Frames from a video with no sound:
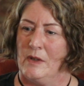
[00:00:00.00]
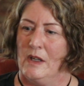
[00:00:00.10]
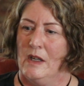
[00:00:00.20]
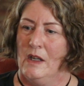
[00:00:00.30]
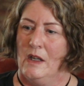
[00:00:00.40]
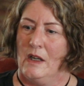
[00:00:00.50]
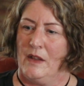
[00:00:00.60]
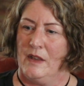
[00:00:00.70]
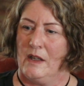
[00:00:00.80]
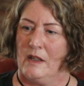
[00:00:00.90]
But
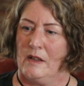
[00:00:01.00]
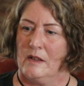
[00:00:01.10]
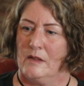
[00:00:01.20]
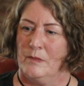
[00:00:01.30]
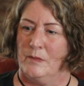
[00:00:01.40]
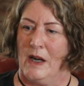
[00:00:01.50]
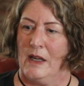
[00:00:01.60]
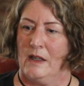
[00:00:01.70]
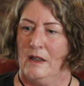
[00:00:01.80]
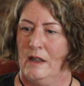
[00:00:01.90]
I think
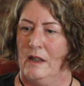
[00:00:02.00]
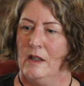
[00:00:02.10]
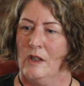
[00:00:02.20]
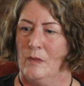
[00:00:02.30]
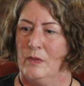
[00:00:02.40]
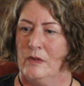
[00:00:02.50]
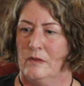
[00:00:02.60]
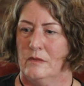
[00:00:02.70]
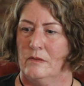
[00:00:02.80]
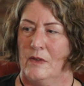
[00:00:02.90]
by cleaning up,
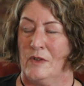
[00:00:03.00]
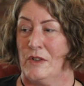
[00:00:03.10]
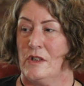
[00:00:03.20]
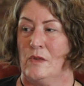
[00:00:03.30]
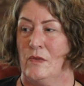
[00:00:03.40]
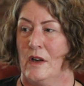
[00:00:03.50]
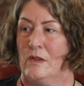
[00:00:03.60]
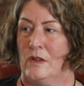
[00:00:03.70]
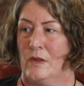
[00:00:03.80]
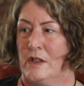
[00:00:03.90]
we've gone too
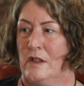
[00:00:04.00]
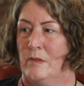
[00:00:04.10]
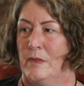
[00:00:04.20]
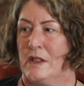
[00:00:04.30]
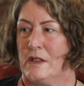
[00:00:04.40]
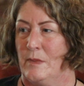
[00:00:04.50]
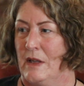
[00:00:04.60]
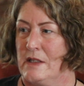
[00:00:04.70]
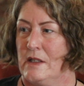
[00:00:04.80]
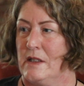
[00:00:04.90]
far already, because the
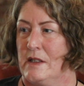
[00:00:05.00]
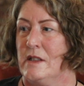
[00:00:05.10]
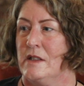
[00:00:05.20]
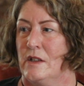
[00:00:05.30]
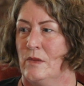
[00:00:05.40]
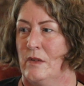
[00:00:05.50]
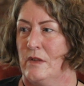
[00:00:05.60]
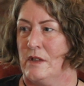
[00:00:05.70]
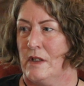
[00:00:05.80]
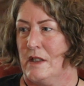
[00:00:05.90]
plastic has entered the
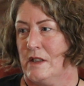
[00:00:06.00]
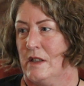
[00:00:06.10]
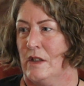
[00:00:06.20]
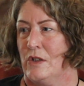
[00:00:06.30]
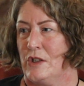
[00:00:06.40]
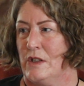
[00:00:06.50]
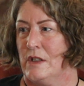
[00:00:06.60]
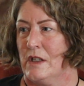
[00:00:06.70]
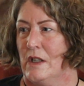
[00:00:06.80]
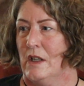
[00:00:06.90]
rivers and entered the
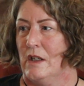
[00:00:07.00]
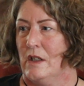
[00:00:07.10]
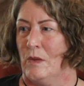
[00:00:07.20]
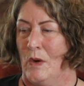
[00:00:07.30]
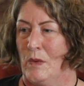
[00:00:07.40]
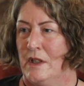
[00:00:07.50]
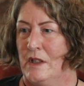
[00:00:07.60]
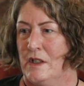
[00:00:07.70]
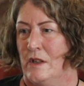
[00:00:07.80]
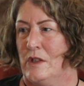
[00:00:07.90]
oceans. And what we
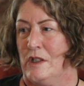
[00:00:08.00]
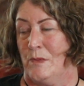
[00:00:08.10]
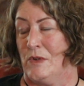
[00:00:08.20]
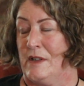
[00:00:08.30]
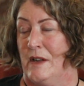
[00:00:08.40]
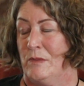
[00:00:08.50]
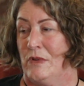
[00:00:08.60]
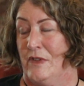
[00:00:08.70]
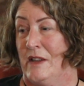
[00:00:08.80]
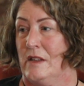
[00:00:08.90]
need to do is to
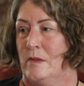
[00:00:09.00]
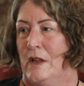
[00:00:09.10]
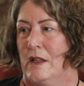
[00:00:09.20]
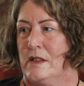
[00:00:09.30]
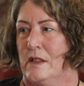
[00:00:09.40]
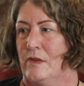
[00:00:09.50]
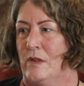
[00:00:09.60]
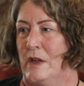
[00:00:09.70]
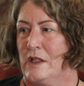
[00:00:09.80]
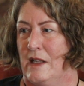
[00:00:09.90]
prevent the plastic
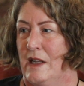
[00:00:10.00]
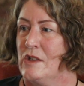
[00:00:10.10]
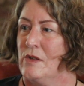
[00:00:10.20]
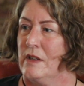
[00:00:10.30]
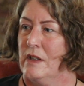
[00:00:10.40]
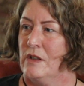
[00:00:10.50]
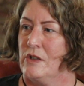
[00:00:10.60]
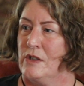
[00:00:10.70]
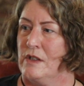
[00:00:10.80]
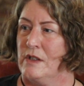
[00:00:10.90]
from actually entering the
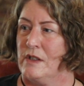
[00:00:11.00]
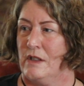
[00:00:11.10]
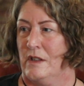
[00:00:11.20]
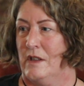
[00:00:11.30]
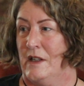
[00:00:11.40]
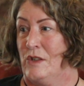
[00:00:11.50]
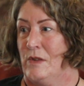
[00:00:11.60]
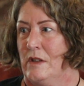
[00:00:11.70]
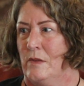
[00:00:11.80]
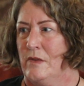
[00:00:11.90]
oceans and
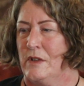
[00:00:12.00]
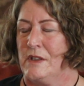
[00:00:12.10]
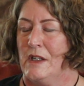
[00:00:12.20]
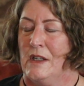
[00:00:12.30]
entering the rivers.